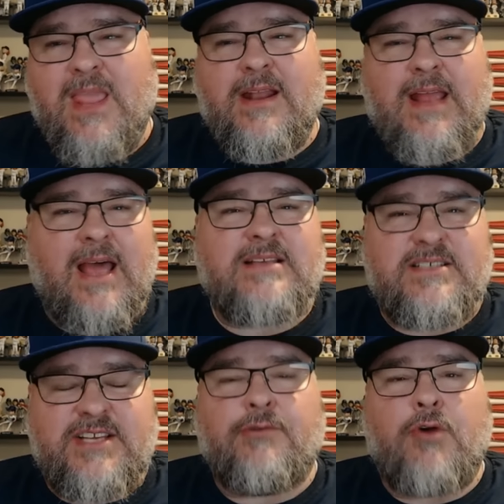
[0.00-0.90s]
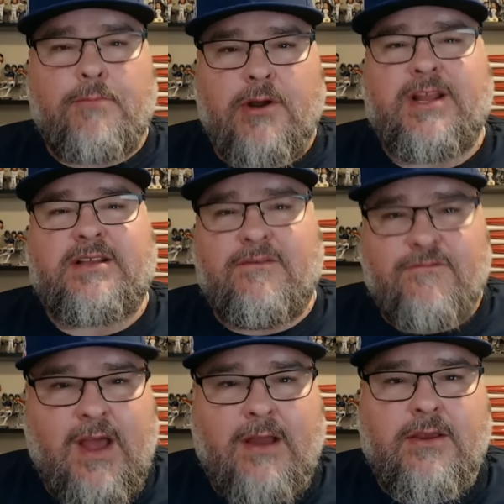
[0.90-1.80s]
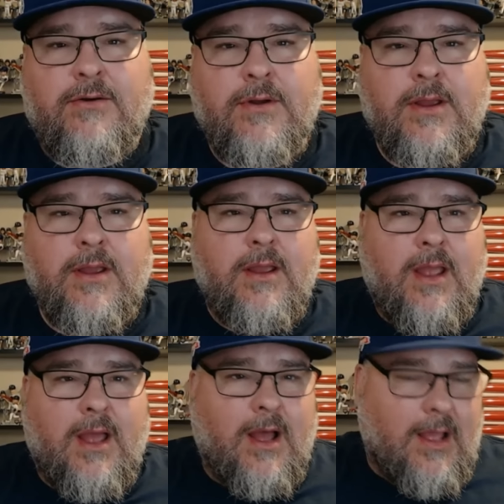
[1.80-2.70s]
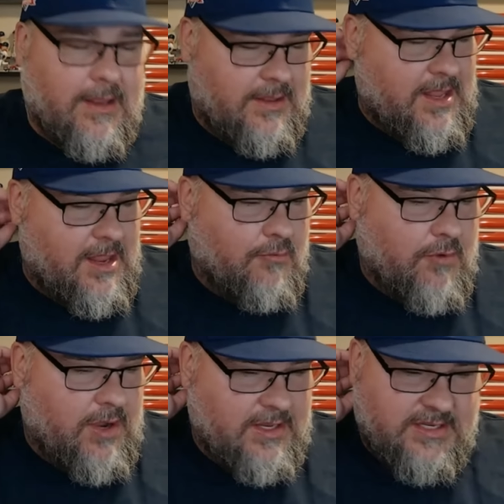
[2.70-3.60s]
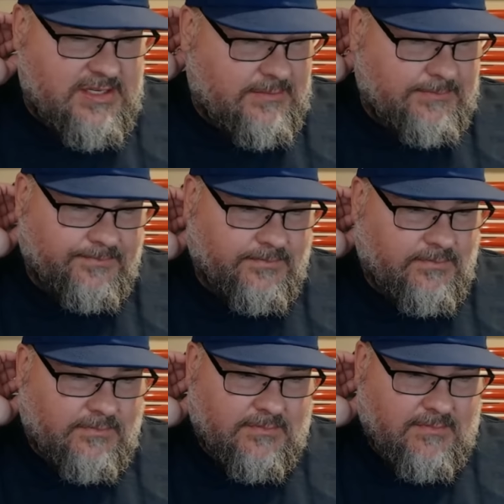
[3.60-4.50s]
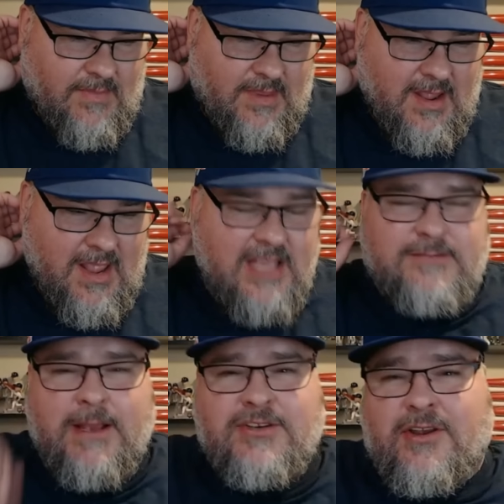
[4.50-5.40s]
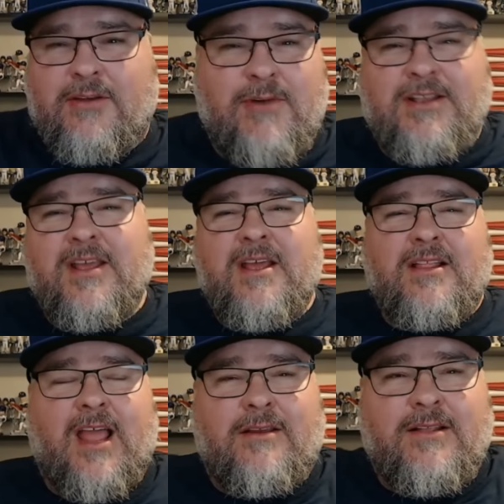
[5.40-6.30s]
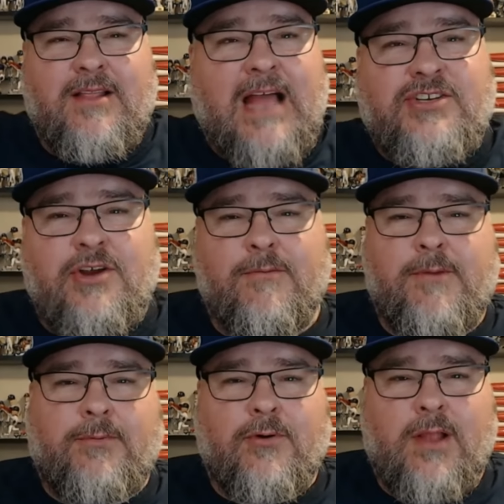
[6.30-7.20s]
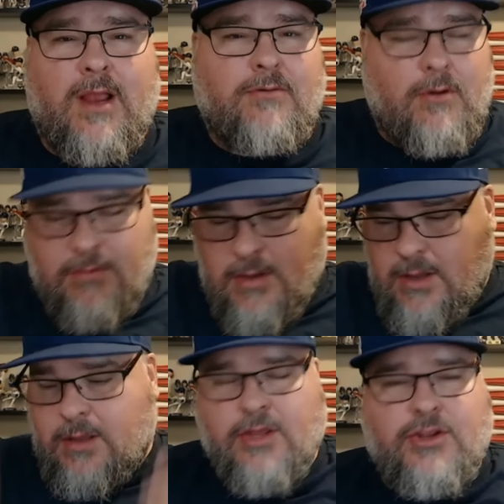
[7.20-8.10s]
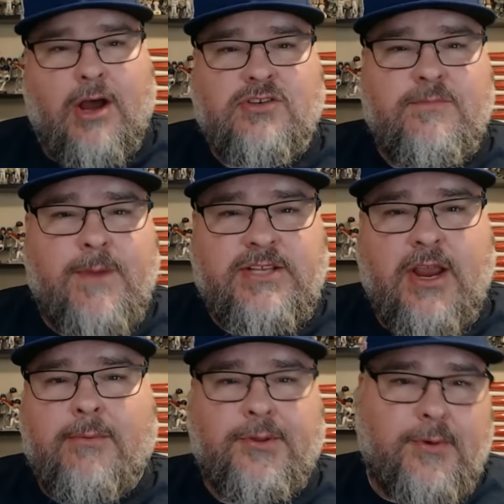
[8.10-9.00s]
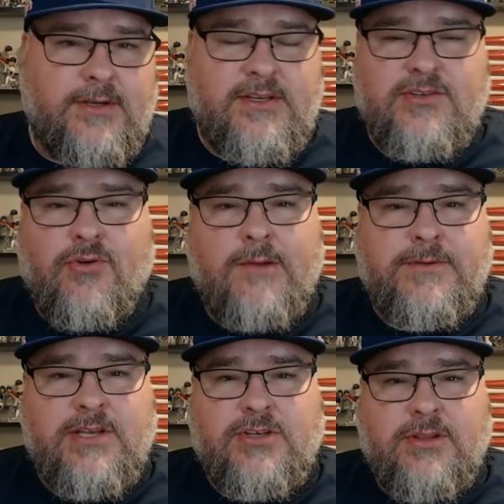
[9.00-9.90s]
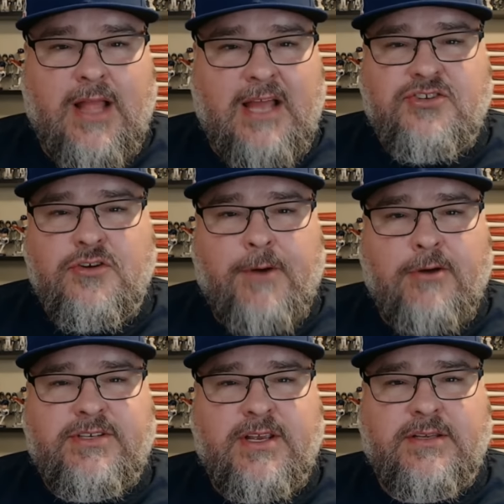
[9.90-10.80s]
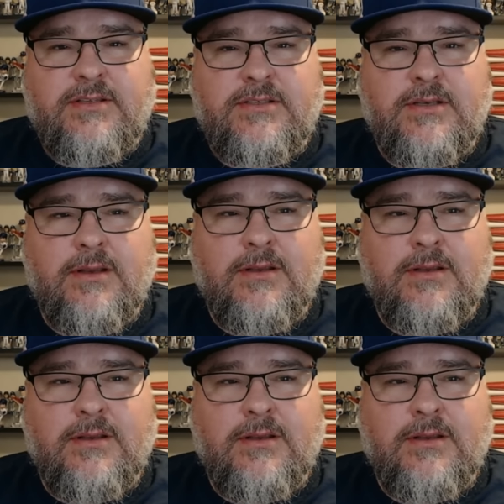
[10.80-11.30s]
It has zero predictive value. It was, especially when like last year when people were like, well, the Dodgers have been terrible with runners in scoring position the last 2 postseasons.